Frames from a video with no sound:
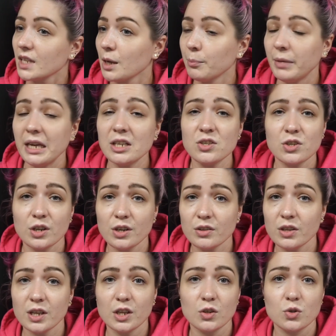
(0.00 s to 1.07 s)
make sure
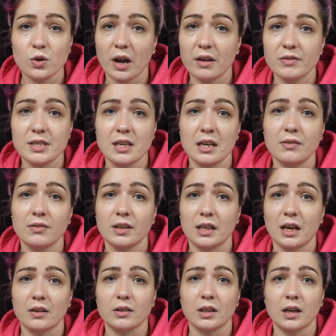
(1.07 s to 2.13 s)
that you drive safely
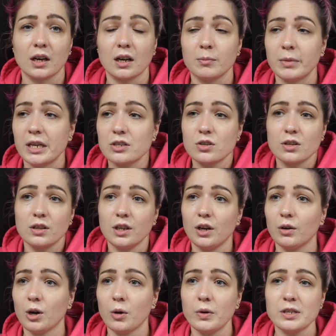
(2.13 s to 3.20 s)
out there, and make sure that
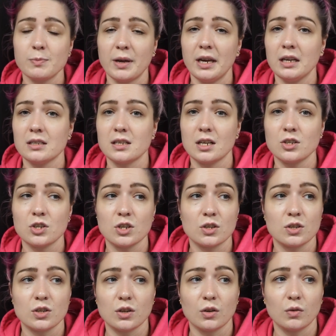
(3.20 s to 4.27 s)
you're always paying attention
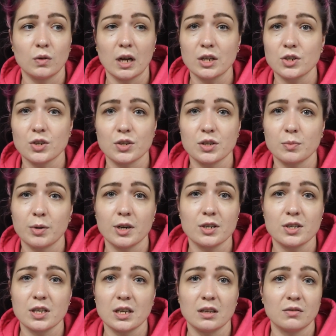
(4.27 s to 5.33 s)
to not just the
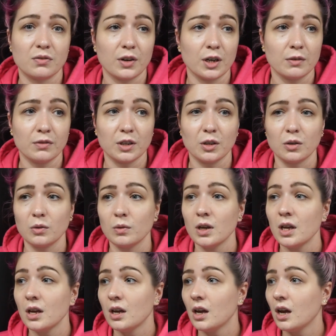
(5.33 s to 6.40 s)
person in front of you
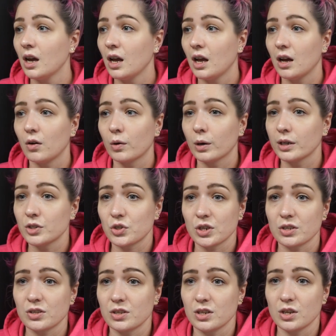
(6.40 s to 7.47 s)
or
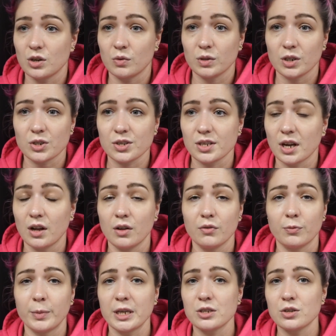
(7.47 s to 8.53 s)
just, you know,
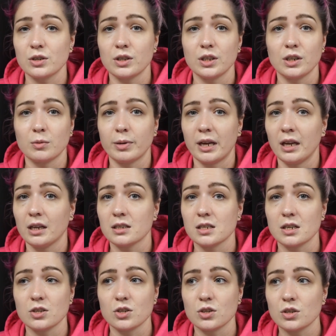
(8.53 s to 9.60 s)
yourself. Make sure that you're paying
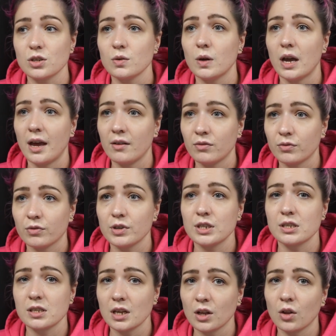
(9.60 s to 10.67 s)
attention to every
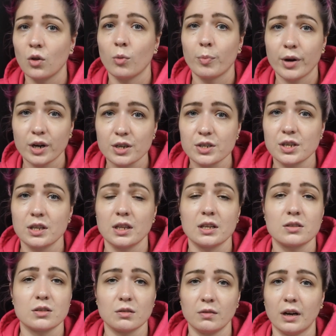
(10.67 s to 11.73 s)
single person
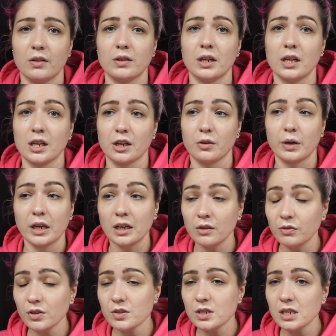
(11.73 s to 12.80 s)
that's surrounding you. And
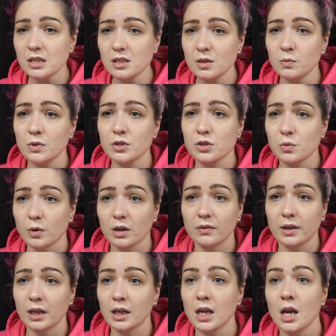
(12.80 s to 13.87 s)
if you see someone
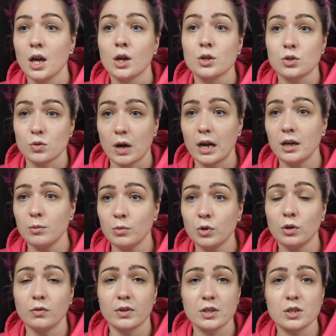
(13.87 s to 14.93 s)
swerving, try to
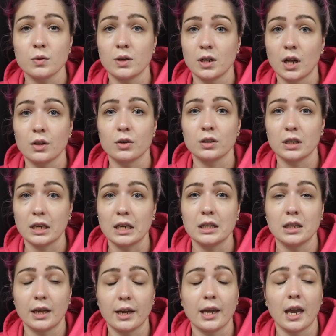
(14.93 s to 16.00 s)
move into another lane
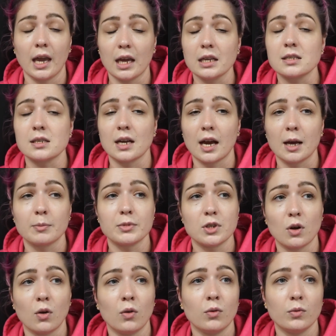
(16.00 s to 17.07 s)
like ASAP.
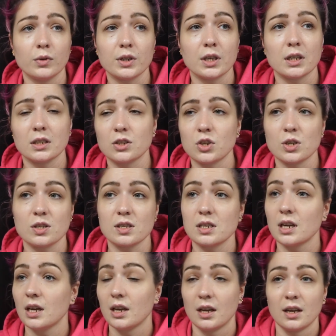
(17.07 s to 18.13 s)
Don't
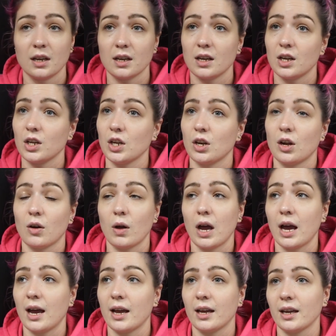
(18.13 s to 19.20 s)
just, you know,
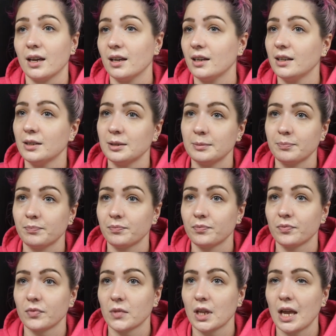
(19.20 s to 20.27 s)
I
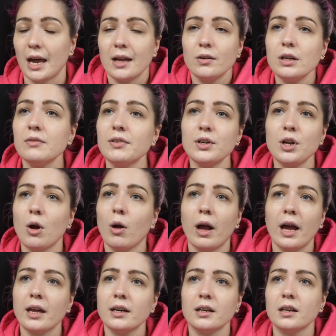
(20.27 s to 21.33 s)
don't even know
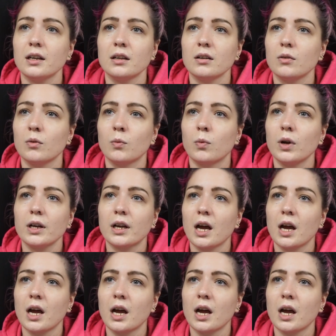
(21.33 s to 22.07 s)
what